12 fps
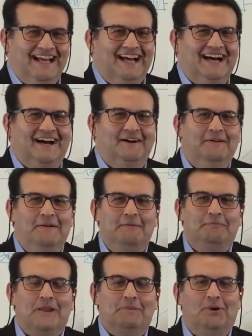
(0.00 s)
But
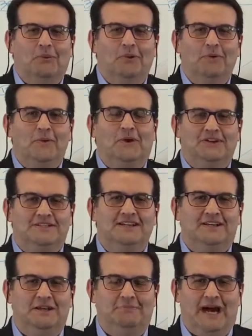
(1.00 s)
what we wanted to
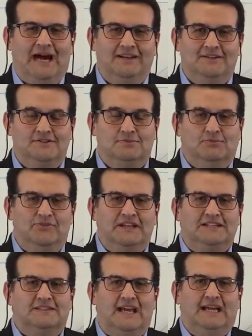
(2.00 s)
tell you about is
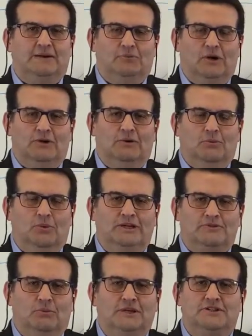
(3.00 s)
things like
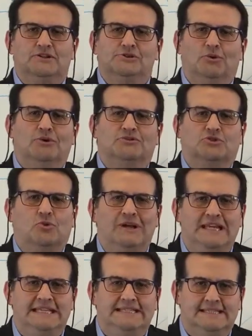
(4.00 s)
what's a short
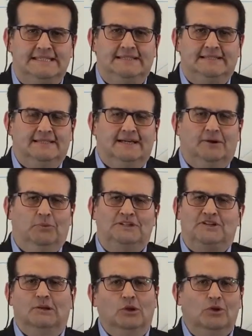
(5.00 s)
squeeze,
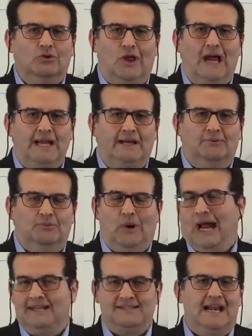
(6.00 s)
what's it look like,
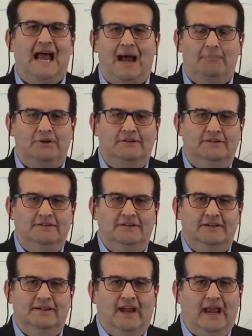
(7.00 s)
why does it happen,
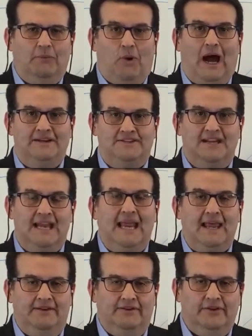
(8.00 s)
and why does it
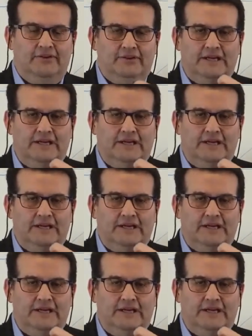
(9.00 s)
end?